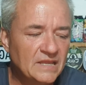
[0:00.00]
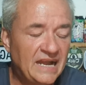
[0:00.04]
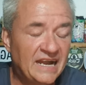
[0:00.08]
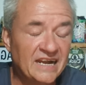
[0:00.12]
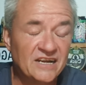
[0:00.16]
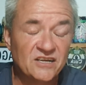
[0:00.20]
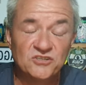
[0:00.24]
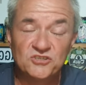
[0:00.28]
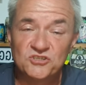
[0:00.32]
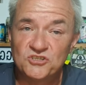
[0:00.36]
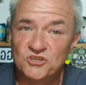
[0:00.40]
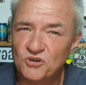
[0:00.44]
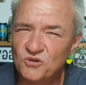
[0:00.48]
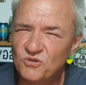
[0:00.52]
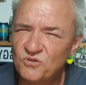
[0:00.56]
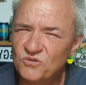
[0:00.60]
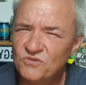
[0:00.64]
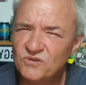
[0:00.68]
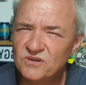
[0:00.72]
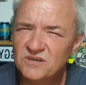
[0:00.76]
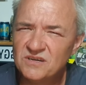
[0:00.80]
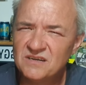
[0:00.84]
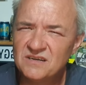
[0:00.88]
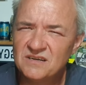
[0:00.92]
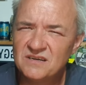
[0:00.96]
I can
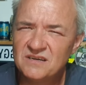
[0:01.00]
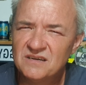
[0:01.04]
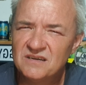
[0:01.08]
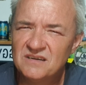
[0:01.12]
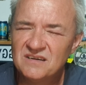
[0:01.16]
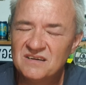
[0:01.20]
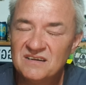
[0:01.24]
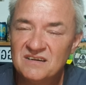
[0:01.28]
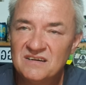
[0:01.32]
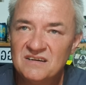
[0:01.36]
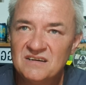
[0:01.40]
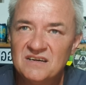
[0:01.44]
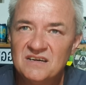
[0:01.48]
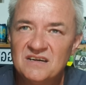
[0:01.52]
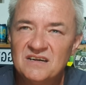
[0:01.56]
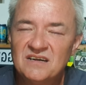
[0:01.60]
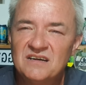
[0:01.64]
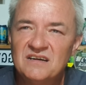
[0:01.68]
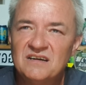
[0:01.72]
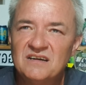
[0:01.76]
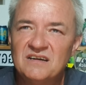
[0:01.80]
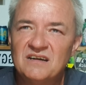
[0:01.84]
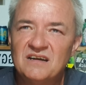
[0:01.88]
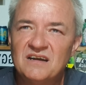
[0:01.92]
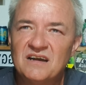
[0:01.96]
talk.
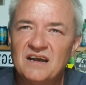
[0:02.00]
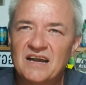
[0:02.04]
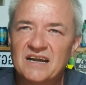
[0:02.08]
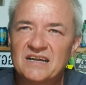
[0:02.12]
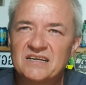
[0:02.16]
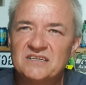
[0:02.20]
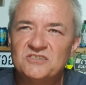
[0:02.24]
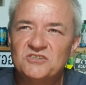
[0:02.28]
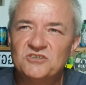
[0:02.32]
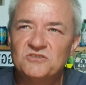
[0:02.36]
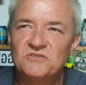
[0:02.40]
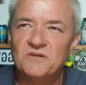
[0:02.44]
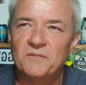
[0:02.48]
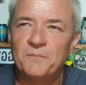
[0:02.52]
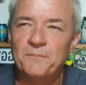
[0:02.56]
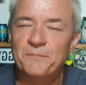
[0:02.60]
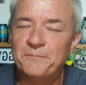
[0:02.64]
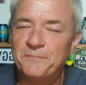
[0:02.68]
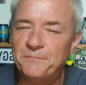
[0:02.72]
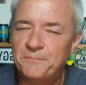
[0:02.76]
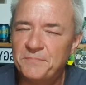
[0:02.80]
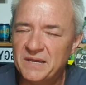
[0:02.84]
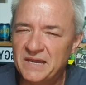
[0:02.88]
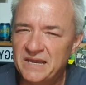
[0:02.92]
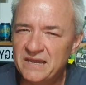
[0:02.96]
I can do a
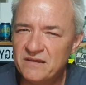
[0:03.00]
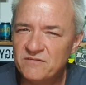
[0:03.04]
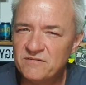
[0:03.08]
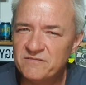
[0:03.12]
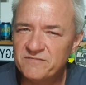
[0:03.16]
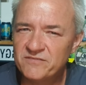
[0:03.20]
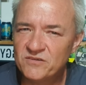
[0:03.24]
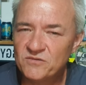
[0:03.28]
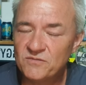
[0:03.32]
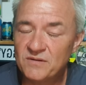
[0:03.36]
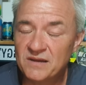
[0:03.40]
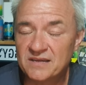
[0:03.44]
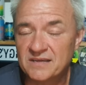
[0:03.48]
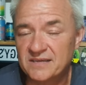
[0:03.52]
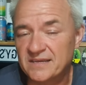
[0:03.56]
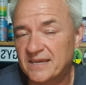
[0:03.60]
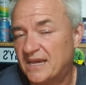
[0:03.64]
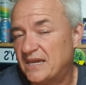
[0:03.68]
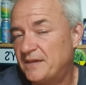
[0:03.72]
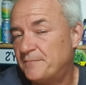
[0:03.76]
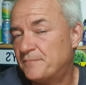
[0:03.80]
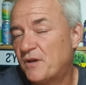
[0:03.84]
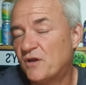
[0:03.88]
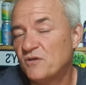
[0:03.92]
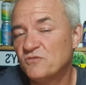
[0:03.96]
beer review. I can
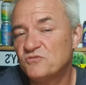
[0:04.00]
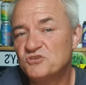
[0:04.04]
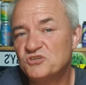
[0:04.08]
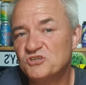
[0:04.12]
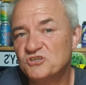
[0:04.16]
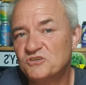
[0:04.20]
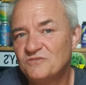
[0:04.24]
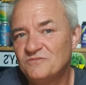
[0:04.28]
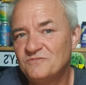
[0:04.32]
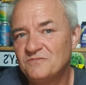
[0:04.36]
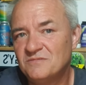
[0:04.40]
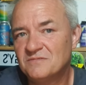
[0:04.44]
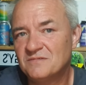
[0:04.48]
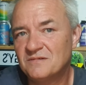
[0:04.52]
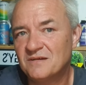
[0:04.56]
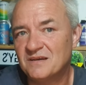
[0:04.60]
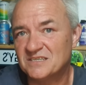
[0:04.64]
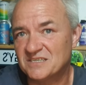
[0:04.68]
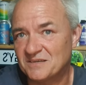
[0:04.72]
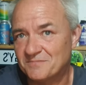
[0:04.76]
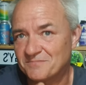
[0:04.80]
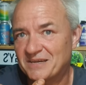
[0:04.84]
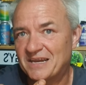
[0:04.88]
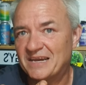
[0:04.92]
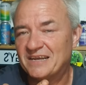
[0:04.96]
get emotional,
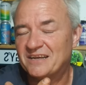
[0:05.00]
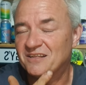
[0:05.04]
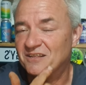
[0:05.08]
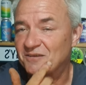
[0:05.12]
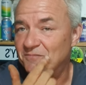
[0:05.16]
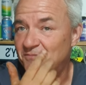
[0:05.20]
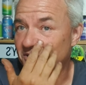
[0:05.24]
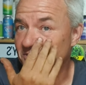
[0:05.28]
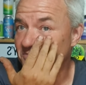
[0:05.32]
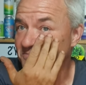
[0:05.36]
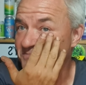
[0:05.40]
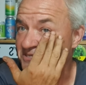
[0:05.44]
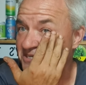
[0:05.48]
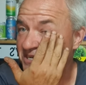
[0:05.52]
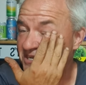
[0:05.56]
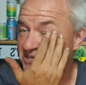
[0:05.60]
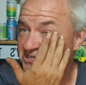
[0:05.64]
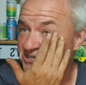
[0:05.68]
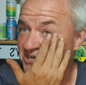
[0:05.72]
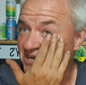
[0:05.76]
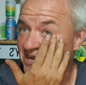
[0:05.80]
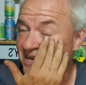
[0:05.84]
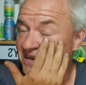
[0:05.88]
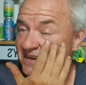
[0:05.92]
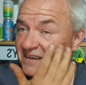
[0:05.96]
as I'm getting at the moment,
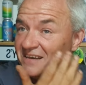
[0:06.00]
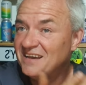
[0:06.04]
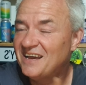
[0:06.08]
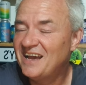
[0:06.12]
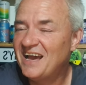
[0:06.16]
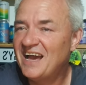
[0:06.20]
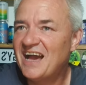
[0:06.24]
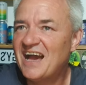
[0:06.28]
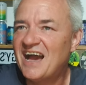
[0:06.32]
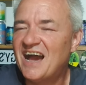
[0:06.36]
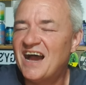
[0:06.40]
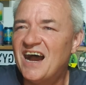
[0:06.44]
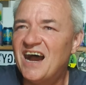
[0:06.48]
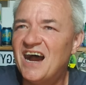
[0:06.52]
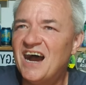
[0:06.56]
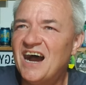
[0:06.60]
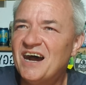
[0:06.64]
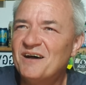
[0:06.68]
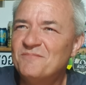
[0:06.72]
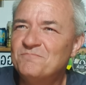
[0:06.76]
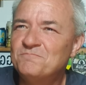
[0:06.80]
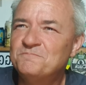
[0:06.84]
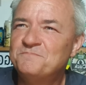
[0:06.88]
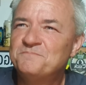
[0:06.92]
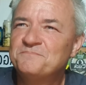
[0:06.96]
actually.
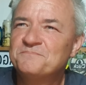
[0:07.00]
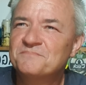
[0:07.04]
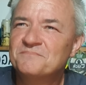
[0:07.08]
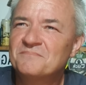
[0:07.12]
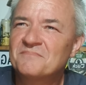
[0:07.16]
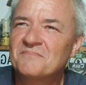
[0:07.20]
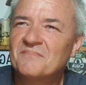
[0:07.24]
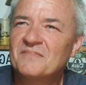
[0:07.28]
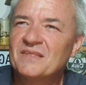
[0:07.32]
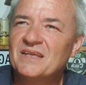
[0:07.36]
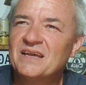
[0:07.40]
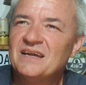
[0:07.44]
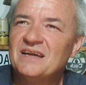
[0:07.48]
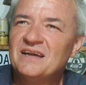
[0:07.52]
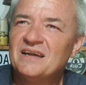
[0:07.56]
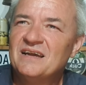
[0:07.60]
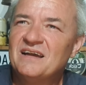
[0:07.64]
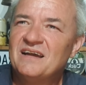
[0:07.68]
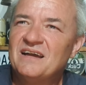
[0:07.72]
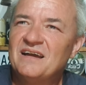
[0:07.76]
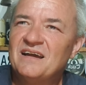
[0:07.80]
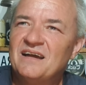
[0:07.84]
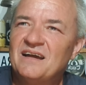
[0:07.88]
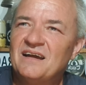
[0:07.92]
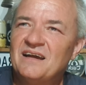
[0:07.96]
Um,
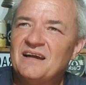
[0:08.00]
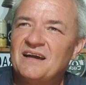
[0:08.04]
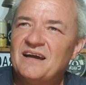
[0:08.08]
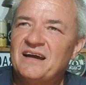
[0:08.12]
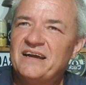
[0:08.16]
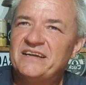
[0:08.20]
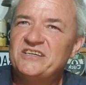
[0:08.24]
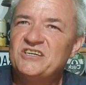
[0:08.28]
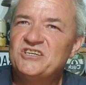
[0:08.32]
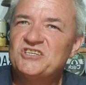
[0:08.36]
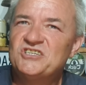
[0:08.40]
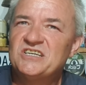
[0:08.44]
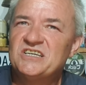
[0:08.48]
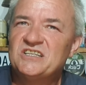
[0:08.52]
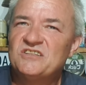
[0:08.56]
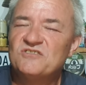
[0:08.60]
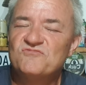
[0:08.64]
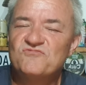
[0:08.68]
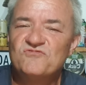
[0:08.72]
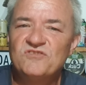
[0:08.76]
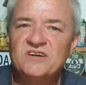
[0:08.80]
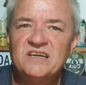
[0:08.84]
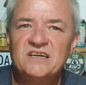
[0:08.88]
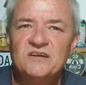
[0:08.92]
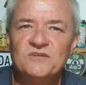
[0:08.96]
and you see the
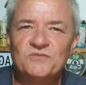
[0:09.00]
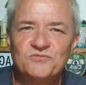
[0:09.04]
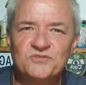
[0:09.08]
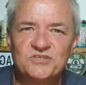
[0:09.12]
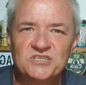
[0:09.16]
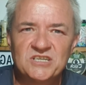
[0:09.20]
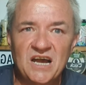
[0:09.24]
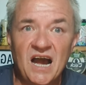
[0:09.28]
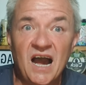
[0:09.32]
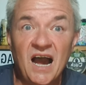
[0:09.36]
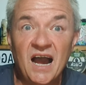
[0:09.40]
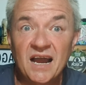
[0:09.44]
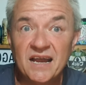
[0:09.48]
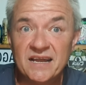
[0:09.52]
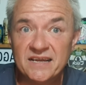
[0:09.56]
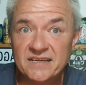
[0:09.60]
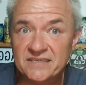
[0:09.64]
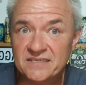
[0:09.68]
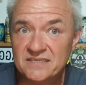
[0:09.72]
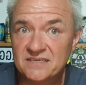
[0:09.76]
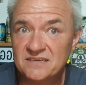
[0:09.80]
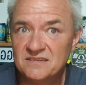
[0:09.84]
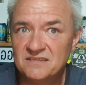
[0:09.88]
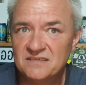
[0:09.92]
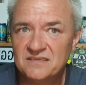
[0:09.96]
real
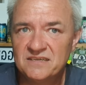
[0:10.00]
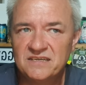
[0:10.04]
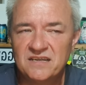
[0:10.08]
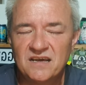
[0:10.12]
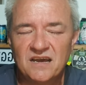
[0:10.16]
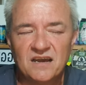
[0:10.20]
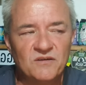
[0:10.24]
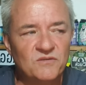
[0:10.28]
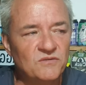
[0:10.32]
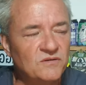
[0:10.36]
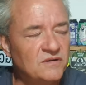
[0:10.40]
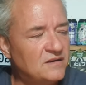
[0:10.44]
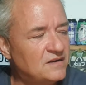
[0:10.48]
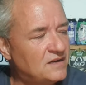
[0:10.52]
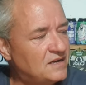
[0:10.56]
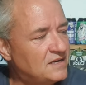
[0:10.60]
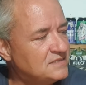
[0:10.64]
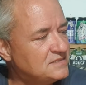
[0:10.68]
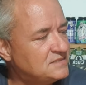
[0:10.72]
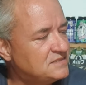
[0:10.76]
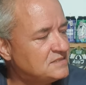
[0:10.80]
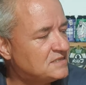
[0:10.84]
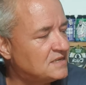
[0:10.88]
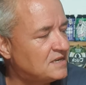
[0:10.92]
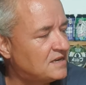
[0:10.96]
side, you know,
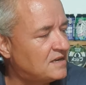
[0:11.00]
and